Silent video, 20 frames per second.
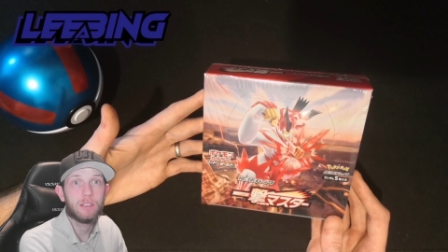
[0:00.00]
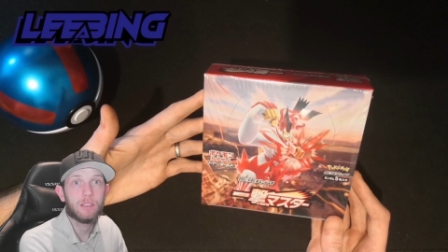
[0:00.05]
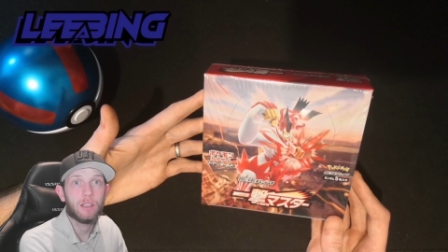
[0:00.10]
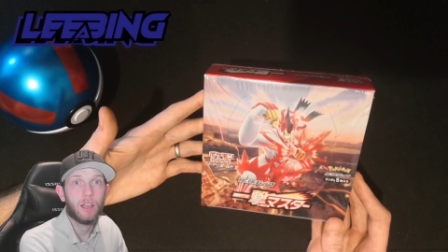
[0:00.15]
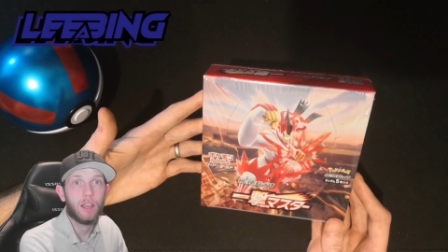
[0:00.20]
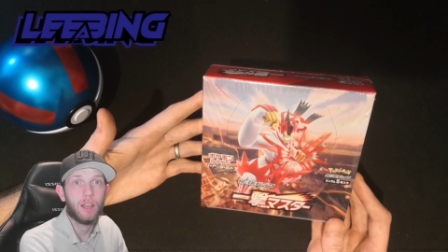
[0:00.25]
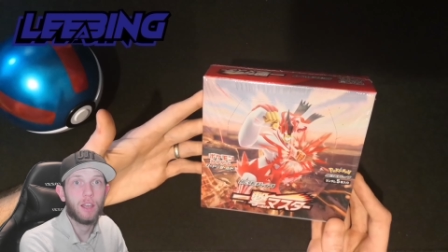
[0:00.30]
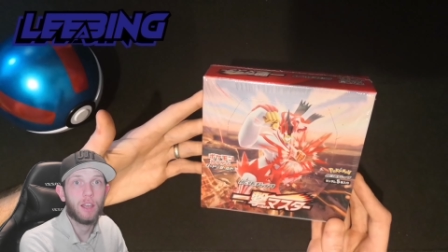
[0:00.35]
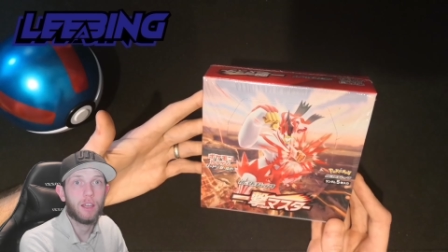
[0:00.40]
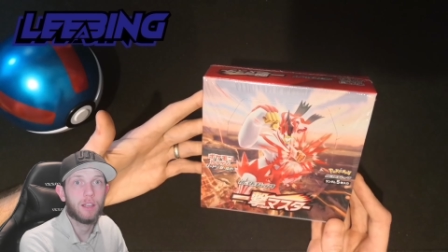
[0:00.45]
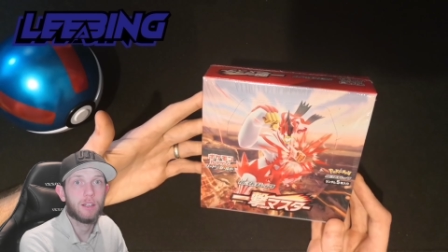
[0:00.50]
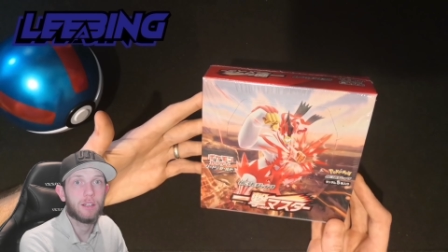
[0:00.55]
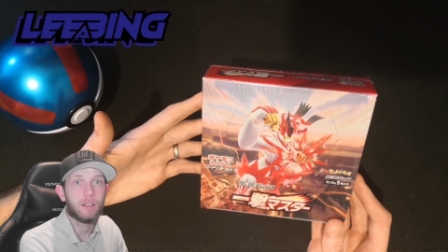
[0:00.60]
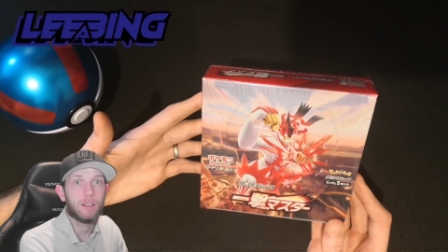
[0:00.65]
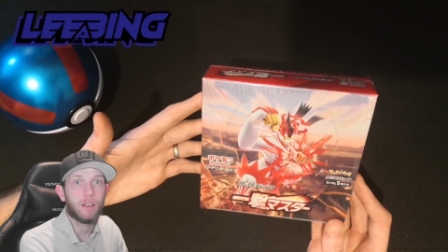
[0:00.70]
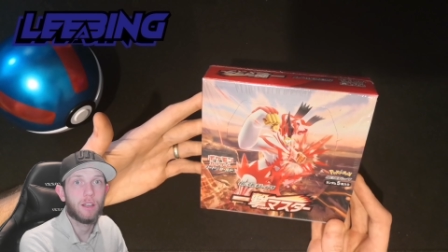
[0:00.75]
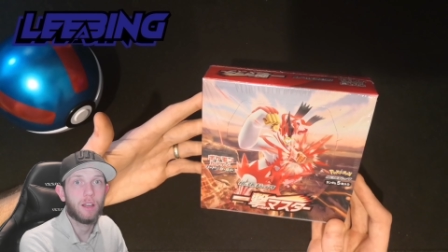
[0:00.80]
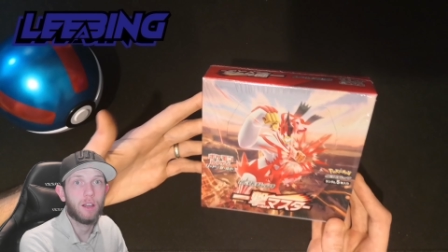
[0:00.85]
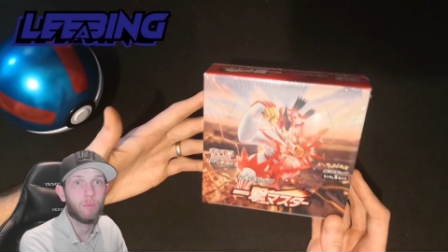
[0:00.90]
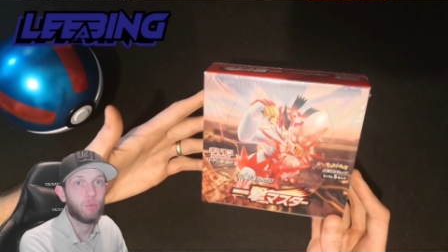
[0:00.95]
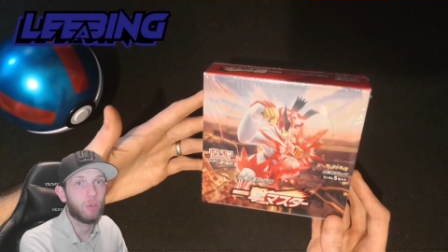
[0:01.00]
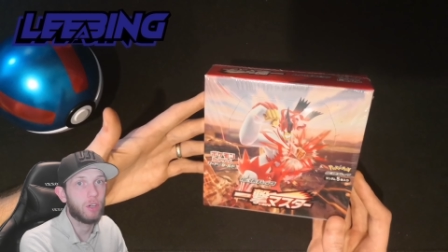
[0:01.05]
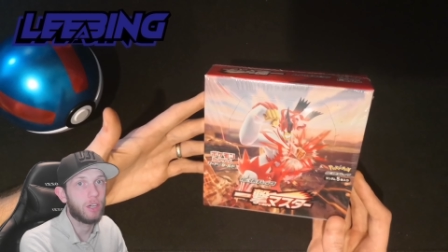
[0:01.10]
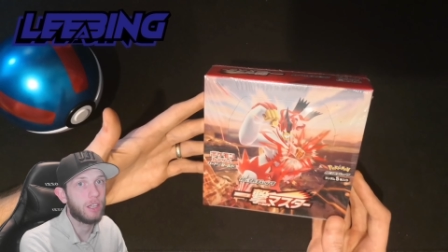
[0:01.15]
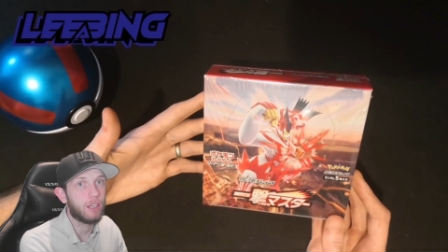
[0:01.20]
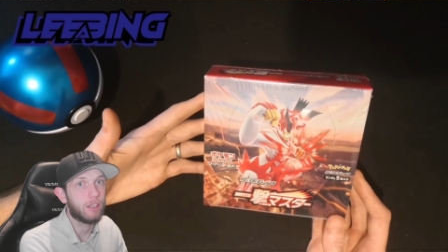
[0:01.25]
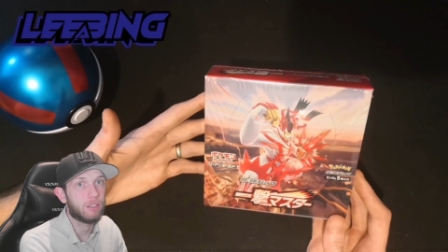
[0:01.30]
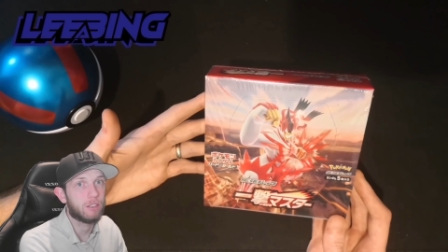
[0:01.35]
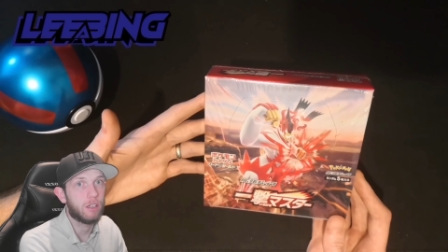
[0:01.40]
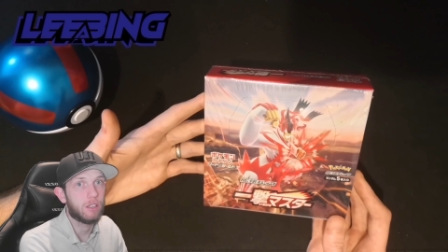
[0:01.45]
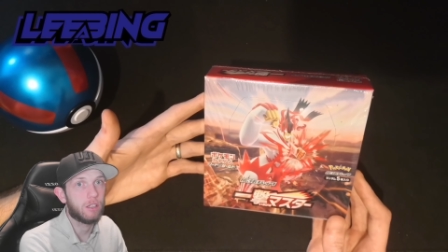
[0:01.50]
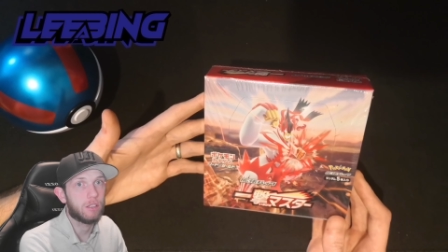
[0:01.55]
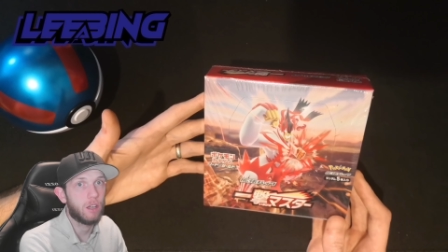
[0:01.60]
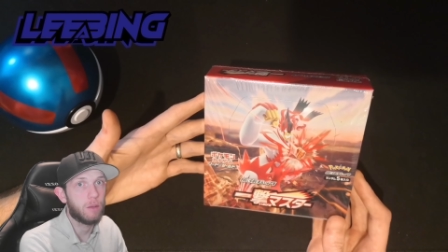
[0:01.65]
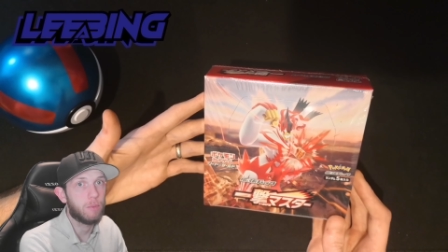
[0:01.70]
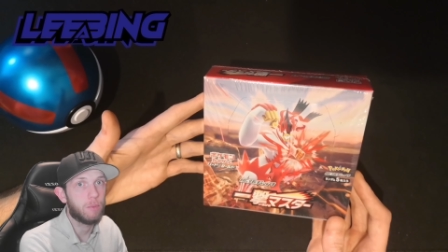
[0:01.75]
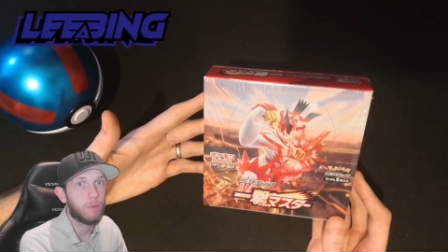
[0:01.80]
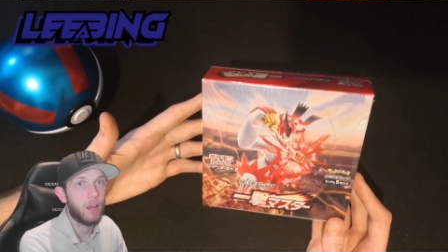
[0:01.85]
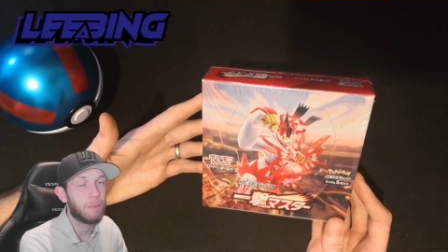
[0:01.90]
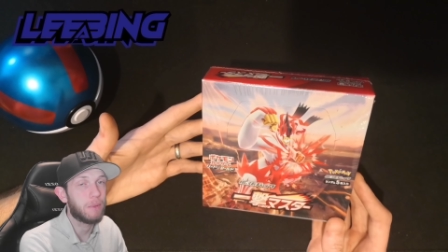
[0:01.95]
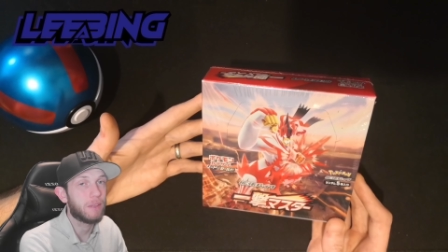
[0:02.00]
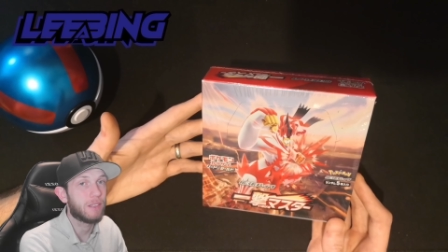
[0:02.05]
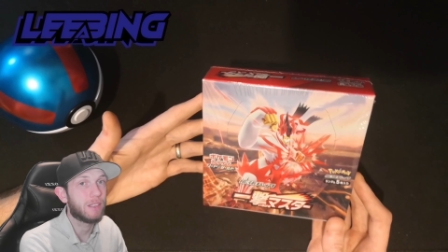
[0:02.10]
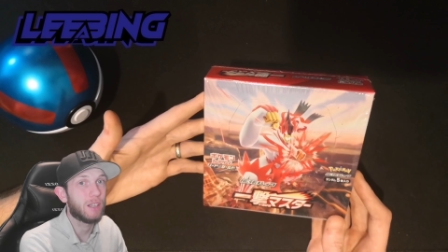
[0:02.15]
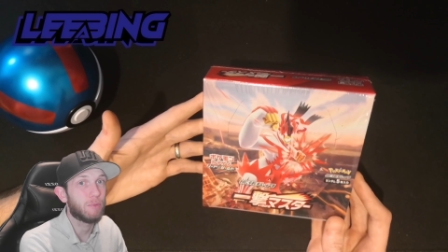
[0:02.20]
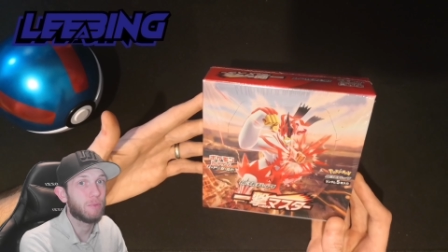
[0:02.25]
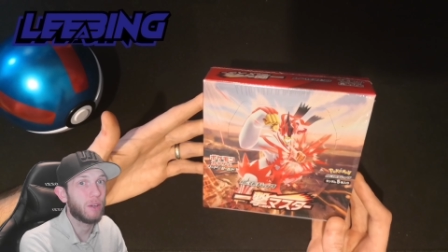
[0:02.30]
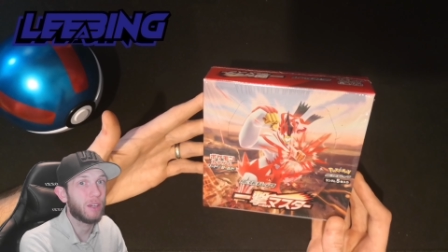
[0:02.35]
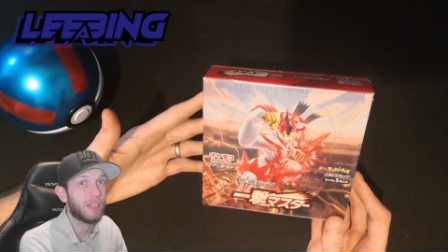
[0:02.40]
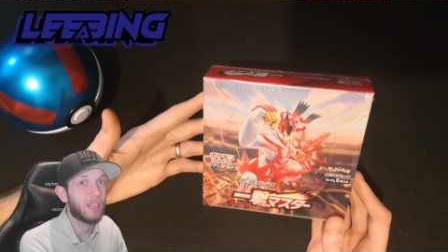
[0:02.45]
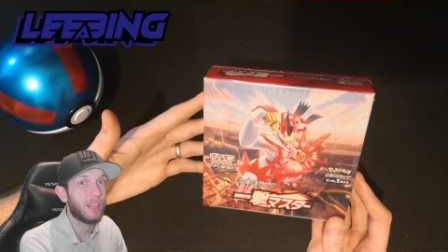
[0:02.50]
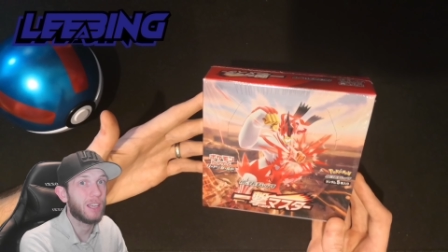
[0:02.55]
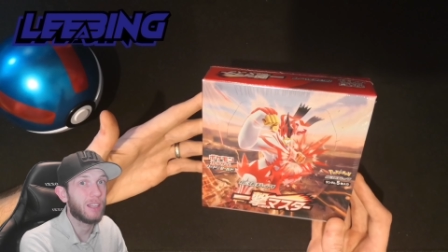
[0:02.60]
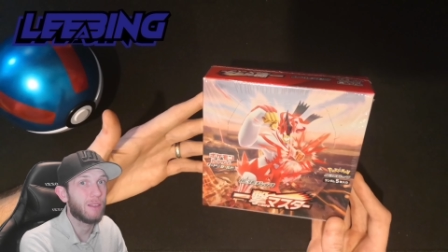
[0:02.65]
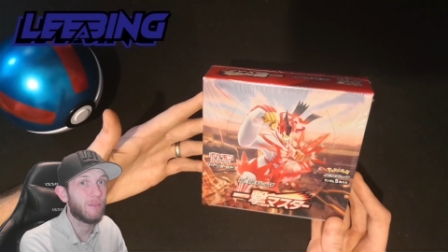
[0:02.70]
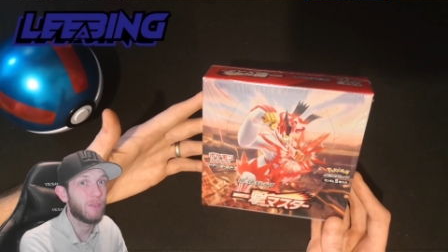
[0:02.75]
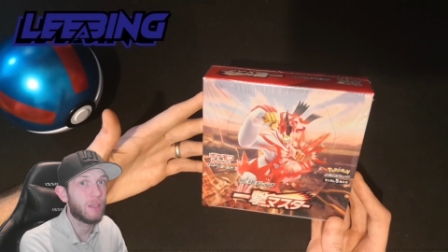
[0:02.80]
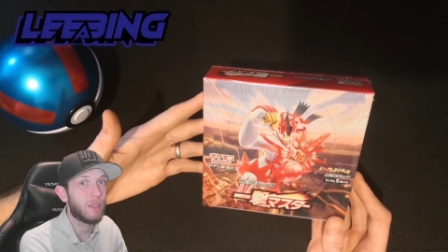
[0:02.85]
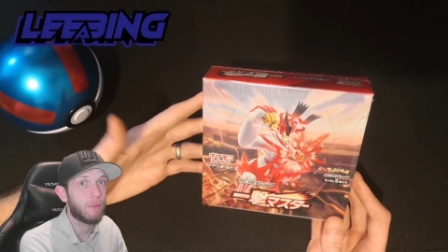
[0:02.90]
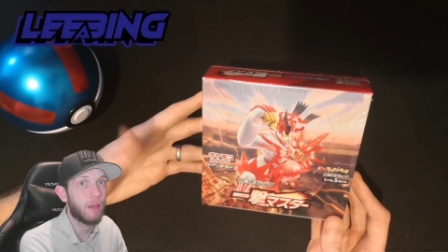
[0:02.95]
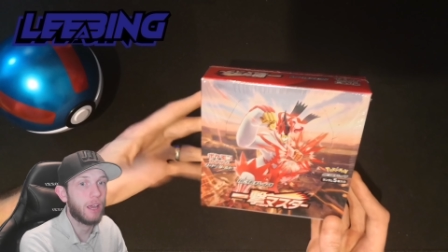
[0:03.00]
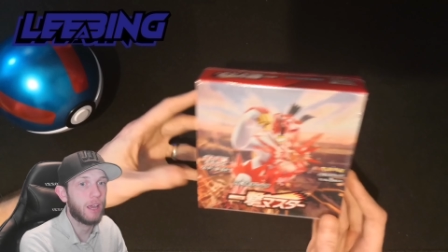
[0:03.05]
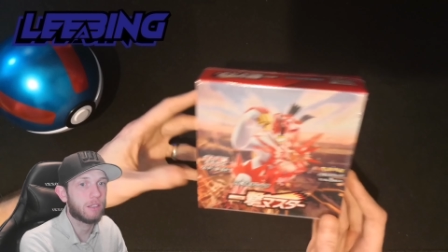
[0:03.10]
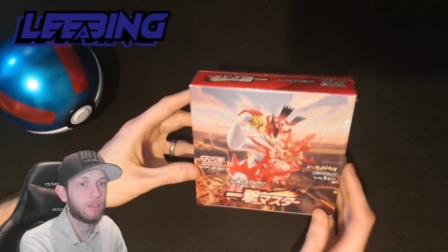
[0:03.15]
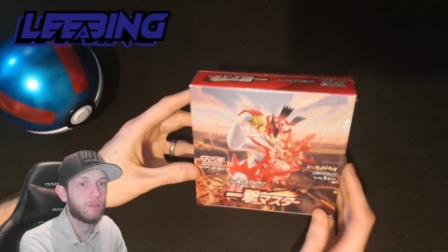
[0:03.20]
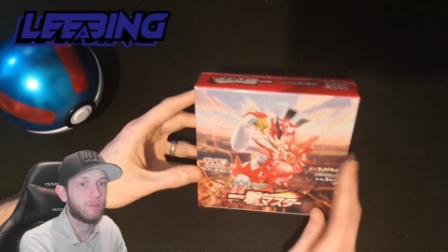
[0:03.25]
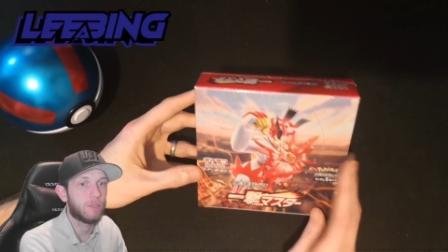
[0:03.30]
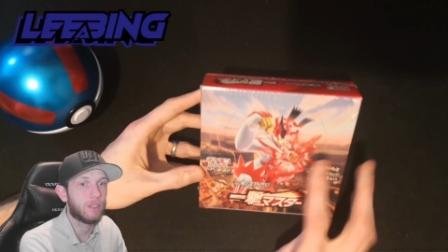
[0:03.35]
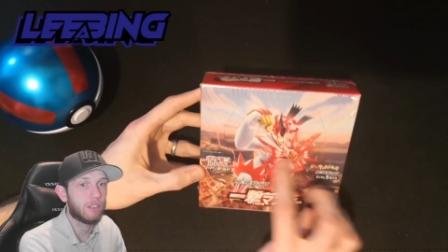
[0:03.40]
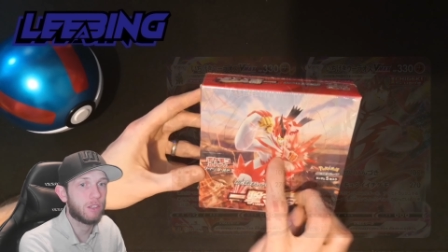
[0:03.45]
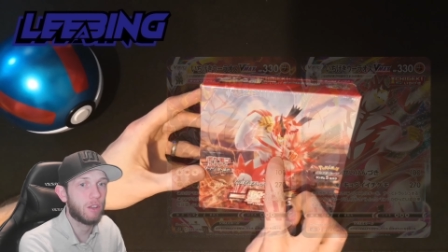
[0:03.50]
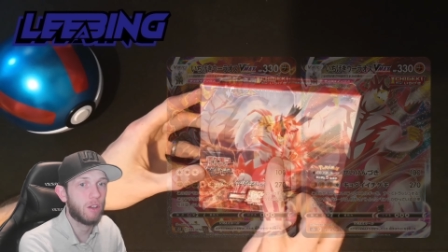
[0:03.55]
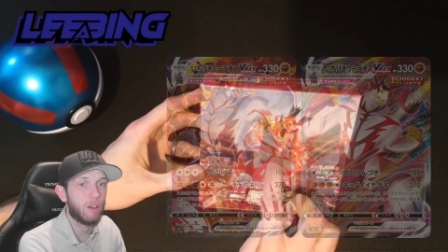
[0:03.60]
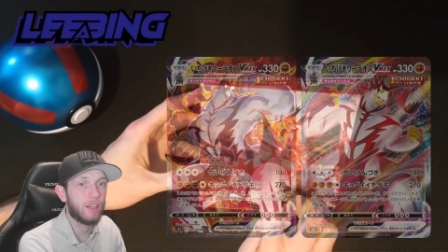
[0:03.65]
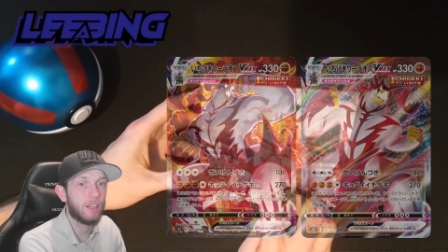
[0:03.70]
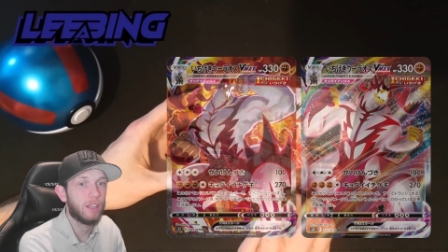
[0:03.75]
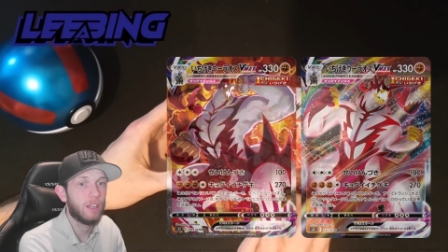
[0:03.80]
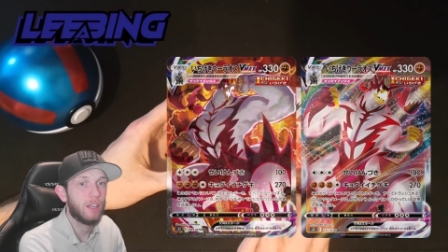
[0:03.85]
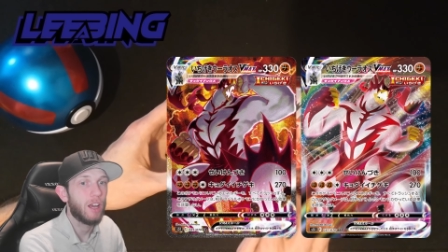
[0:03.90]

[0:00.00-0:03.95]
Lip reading: and I'm really excited to open it up and see if I can get the VMAX of this guy.